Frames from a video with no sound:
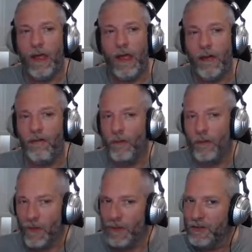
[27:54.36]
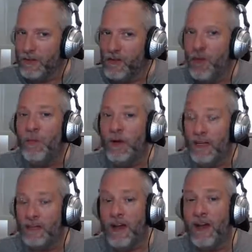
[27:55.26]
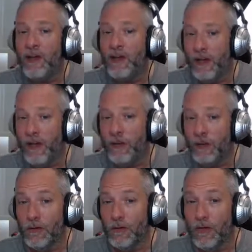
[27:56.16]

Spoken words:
if soup is not your deal,